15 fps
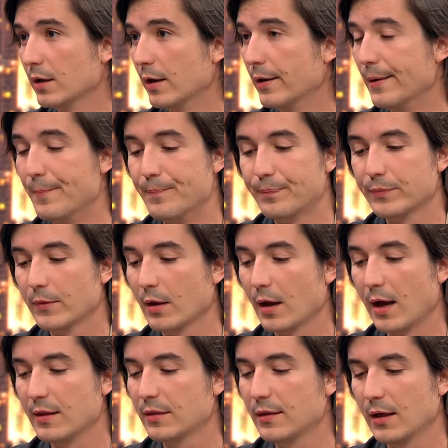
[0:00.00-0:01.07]
I
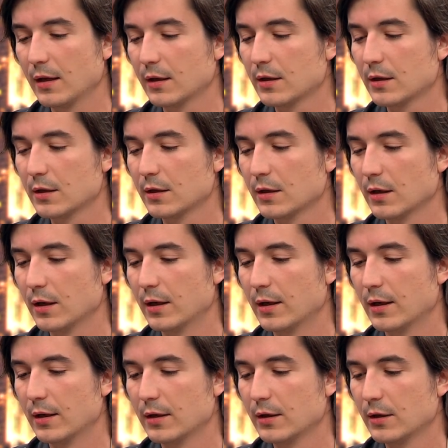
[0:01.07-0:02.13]
think,
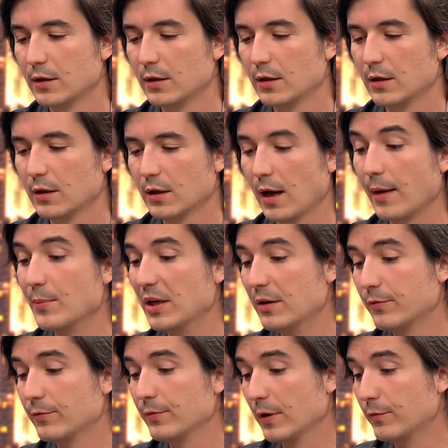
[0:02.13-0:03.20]
I mean,
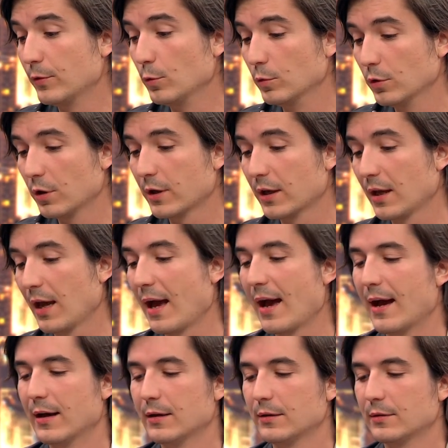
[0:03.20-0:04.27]
if you look
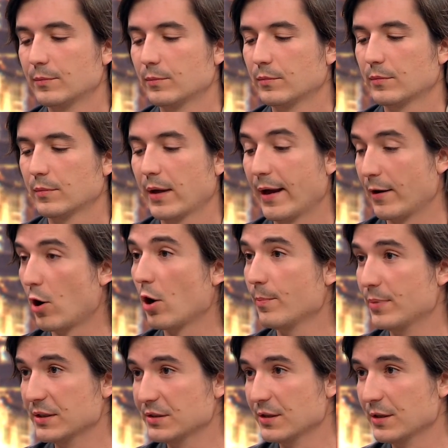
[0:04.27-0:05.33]
at our
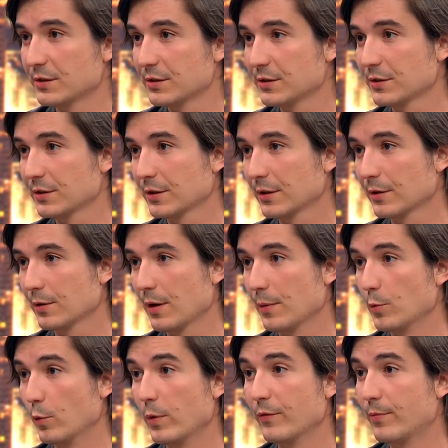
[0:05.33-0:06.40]
business, I
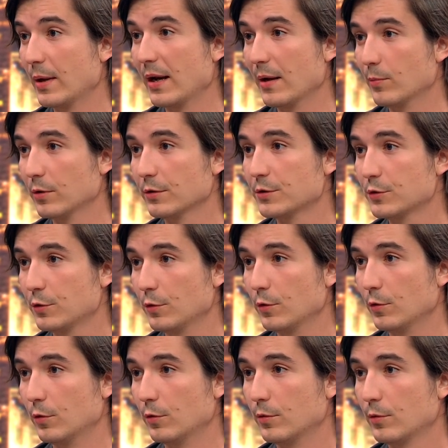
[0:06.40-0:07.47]
mean, we've been able
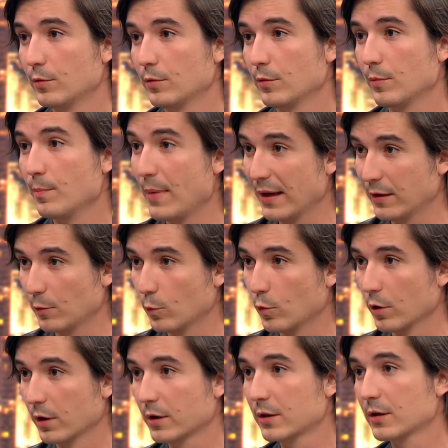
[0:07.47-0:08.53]
to make it
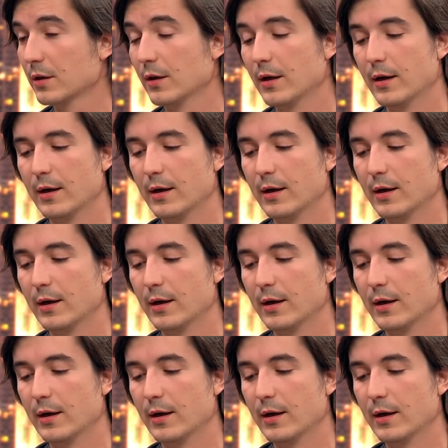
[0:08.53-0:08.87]
work